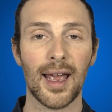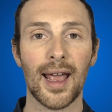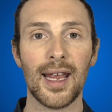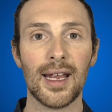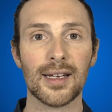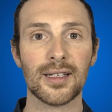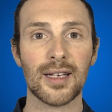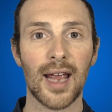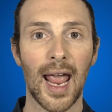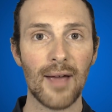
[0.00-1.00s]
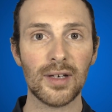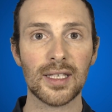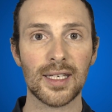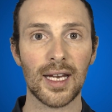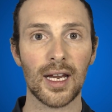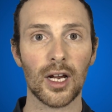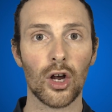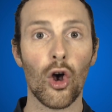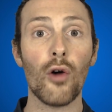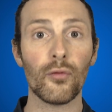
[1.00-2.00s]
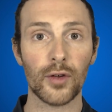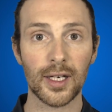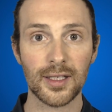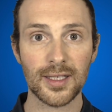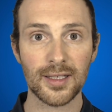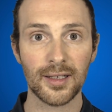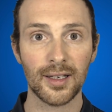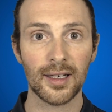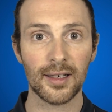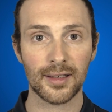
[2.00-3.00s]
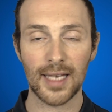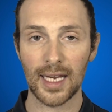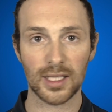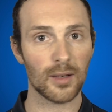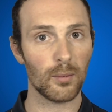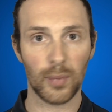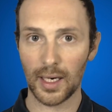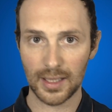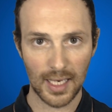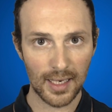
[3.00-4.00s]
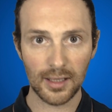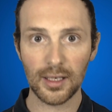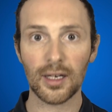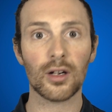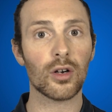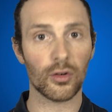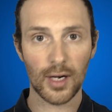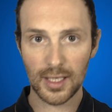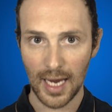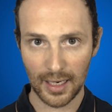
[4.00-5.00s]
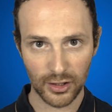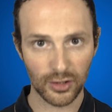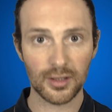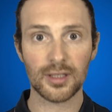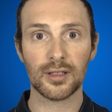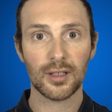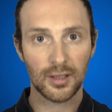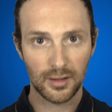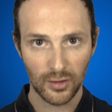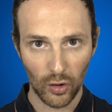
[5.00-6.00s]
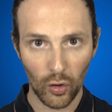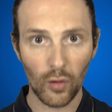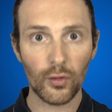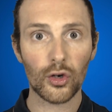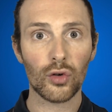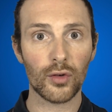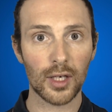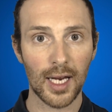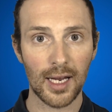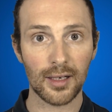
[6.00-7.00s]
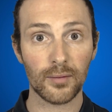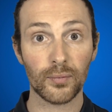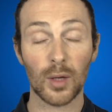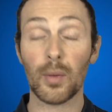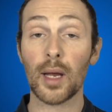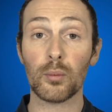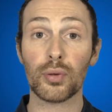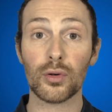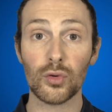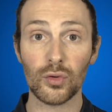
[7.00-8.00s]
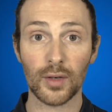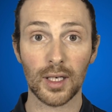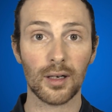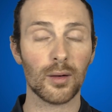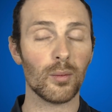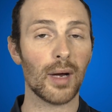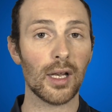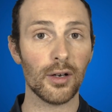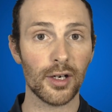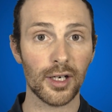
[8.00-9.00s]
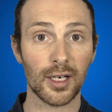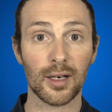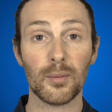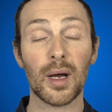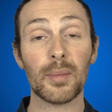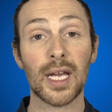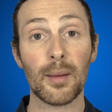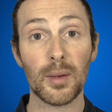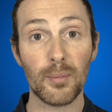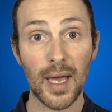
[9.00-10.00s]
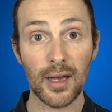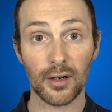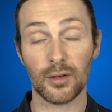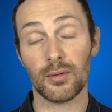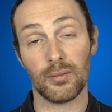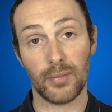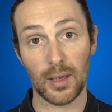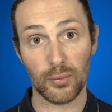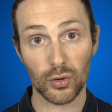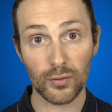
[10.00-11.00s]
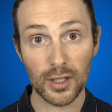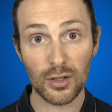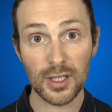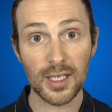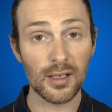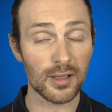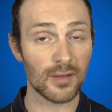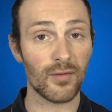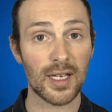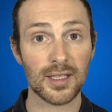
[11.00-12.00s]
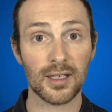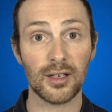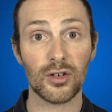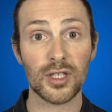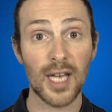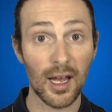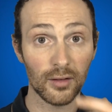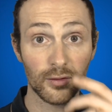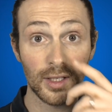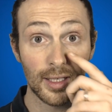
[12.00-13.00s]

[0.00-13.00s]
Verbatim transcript: And having the confidence that by taking the correct actions over and over again, by improving, by learning, by becoming better, by improving your skills, investing in yourself,